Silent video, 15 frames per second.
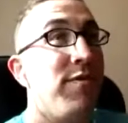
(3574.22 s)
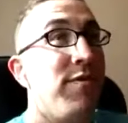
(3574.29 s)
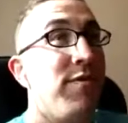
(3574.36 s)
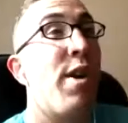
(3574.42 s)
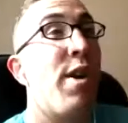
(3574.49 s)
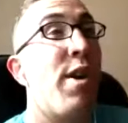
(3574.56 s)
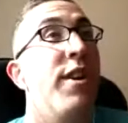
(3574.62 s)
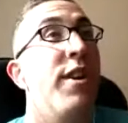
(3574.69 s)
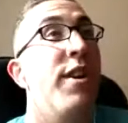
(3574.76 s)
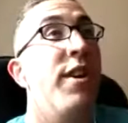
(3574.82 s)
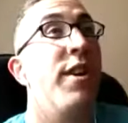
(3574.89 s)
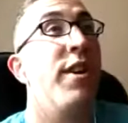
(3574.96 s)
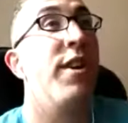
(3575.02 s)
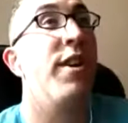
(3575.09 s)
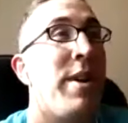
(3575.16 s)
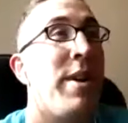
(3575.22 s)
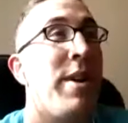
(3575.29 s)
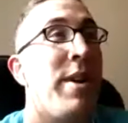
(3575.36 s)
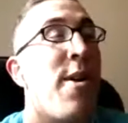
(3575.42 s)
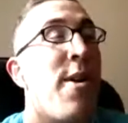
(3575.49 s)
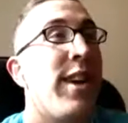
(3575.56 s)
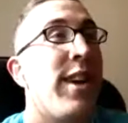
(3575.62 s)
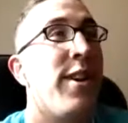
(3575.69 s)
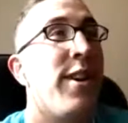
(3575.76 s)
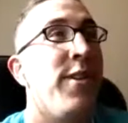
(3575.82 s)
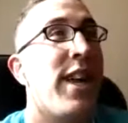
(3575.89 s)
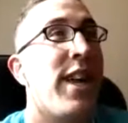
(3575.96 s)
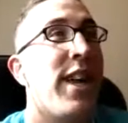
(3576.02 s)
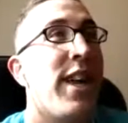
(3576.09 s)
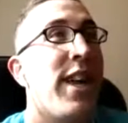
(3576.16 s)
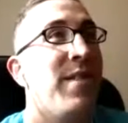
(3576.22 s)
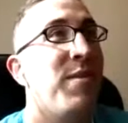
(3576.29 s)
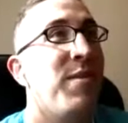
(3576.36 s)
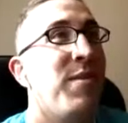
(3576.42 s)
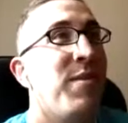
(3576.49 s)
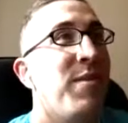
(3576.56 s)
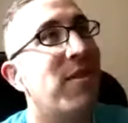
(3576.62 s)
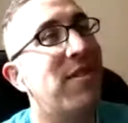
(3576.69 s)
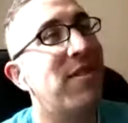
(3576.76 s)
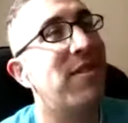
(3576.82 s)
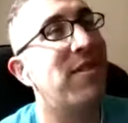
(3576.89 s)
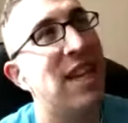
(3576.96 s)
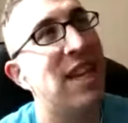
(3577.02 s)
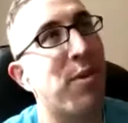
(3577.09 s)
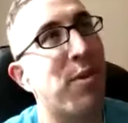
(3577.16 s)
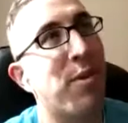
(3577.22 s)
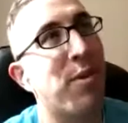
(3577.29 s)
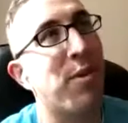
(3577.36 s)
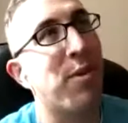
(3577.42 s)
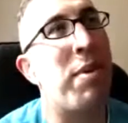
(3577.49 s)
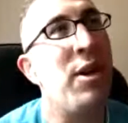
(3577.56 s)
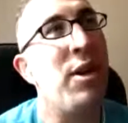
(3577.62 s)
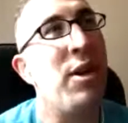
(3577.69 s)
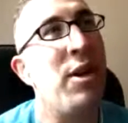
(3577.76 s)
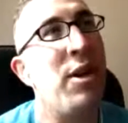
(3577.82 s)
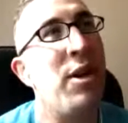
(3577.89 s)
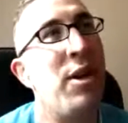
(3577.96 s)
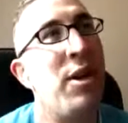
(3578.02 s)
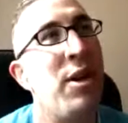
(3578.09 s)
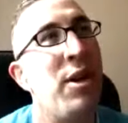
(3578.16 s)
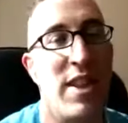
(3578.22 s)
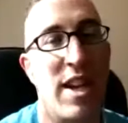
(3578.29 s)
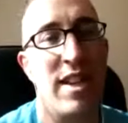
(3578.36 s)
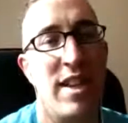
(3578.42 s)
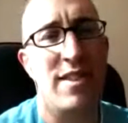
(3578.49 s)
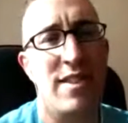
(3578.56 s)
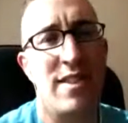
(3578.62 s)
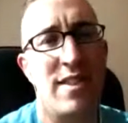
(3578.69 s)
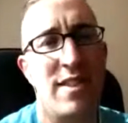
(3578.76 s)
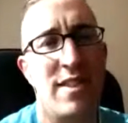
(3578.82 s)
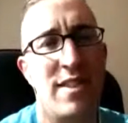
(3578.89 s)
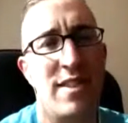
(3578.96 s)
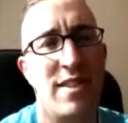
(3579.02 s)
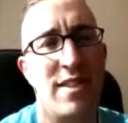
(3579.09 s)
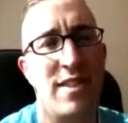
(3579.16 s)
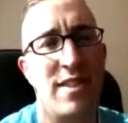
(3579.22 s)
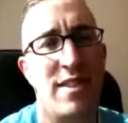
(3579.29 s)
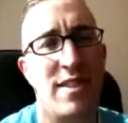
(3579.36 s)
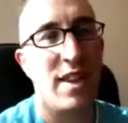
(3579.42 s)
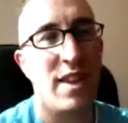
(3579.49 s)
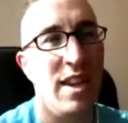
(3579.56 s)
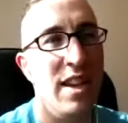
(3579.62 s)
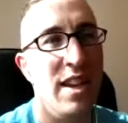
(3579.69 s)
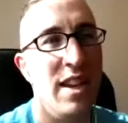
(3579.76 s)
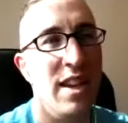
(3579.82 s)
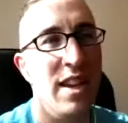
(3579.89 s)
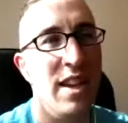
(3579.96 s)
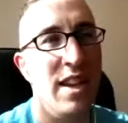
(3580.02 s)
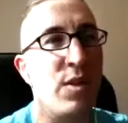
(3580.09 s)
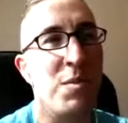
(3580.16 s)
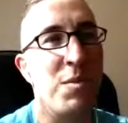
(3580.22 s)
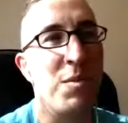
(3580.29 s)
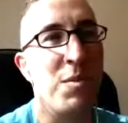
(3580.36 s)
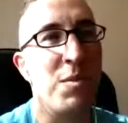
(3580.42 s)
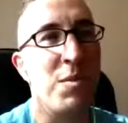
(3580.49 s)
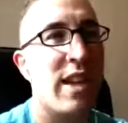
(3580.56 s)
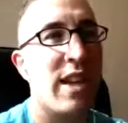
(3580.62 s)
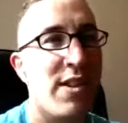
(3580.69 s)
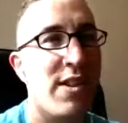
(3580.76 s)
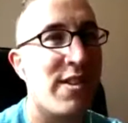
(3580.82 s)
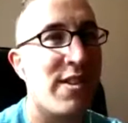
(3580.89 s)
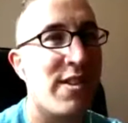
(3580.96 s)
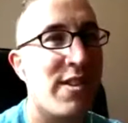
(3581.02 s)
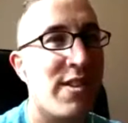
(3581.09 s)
figure out a way to do that. I mean, how are they going to do that? Well, we're going to have to appeal to something that is kind of an ultimate standard.